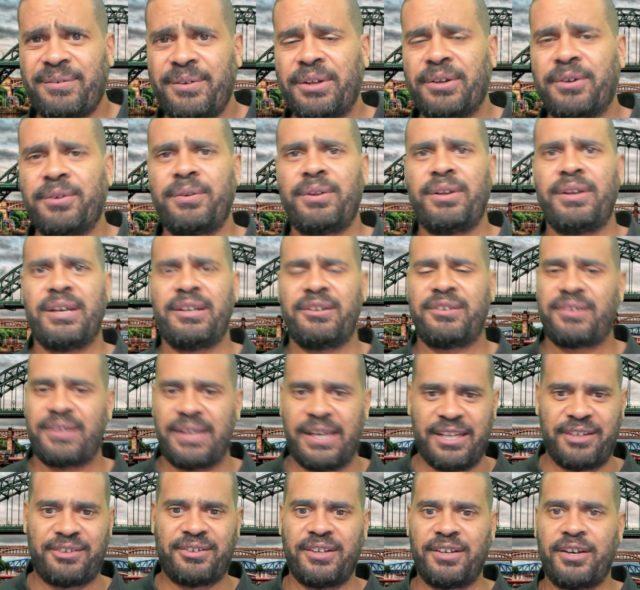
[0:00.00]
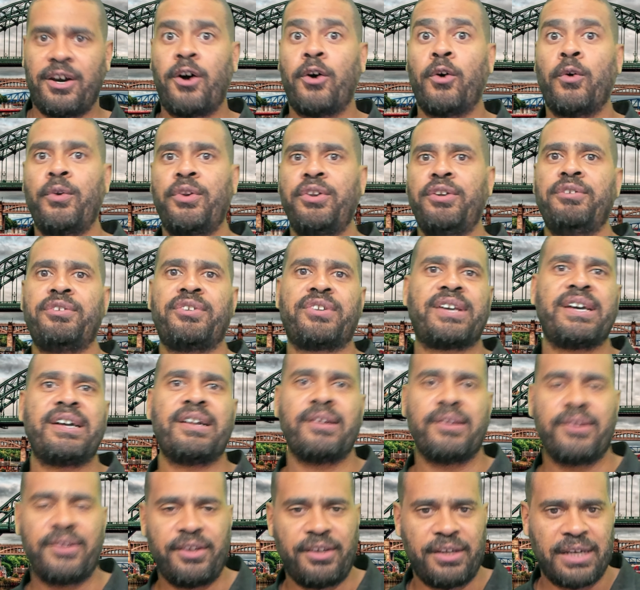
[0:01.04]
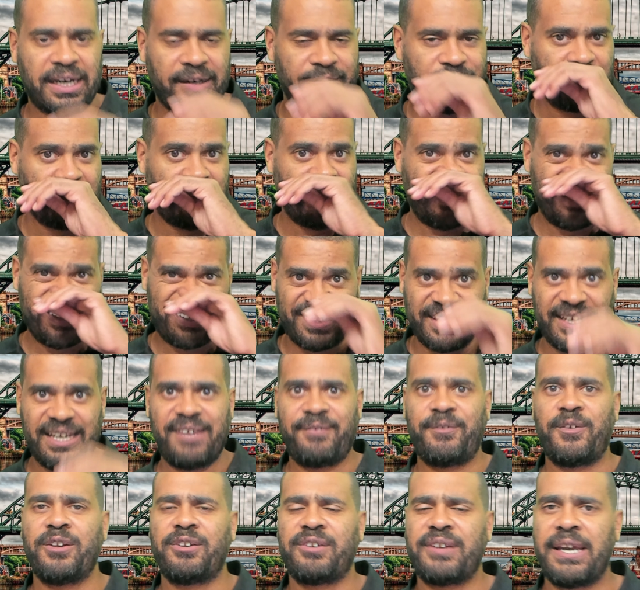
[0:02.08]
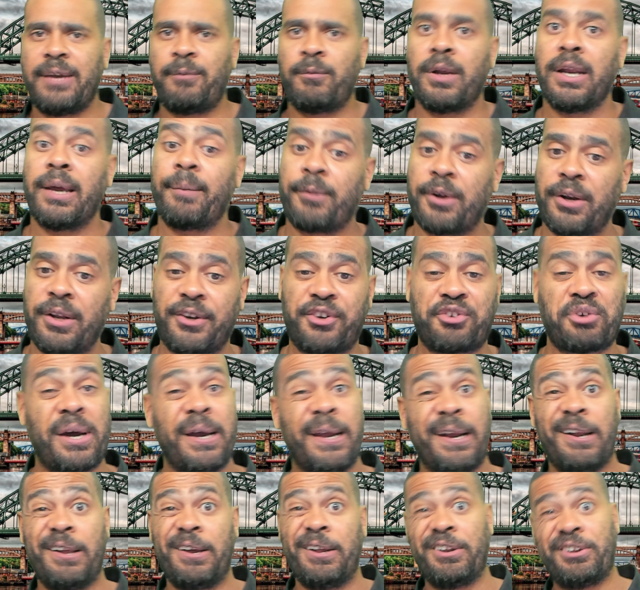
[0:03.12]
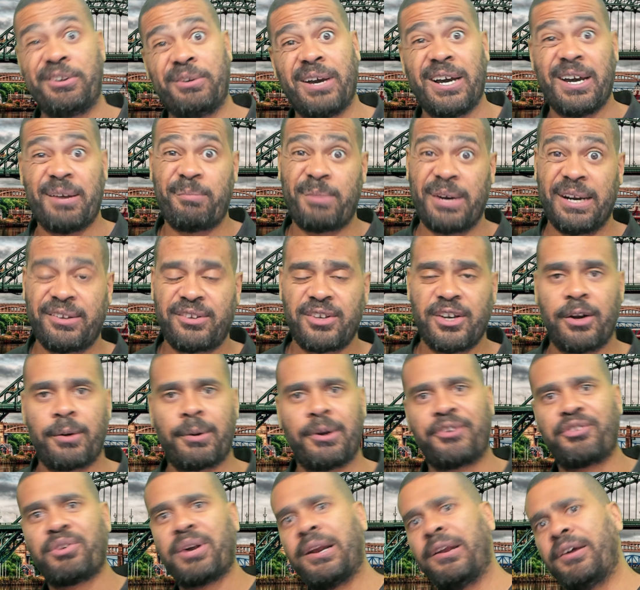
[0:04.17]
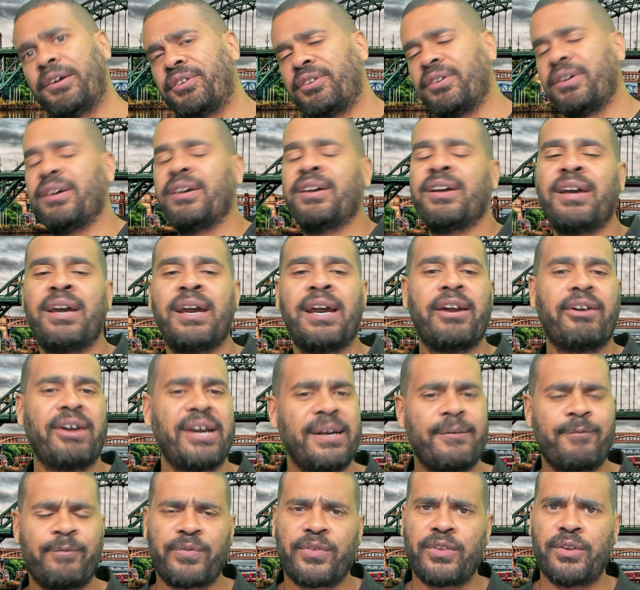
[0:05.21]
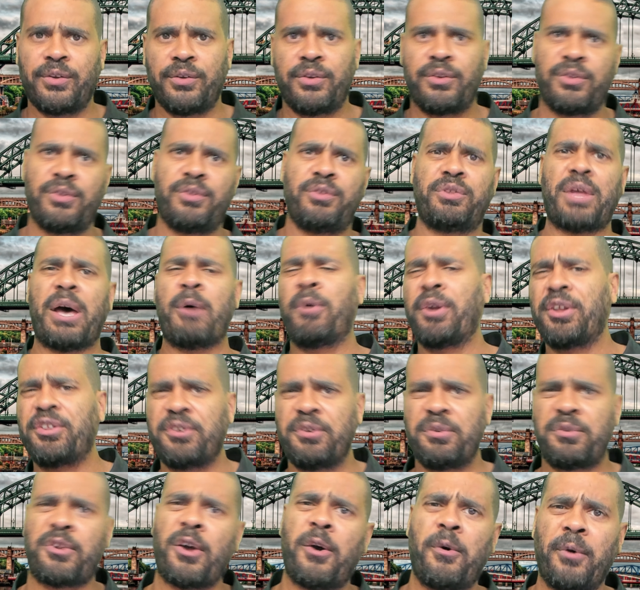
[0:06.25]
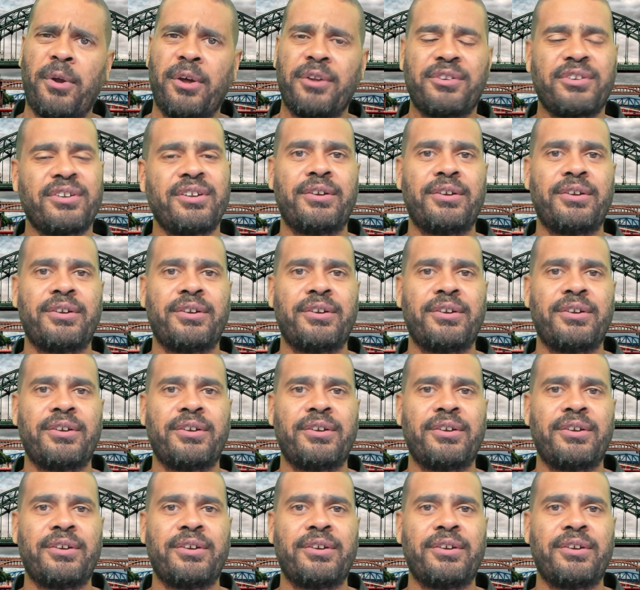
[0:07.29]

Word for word: You know, it's it's a whole new skill that you have to learn, isn't it? If you're saying, well, I'm going to try and learn to do a handbrake turn, I want to try and learn to, right? I want to do donuts.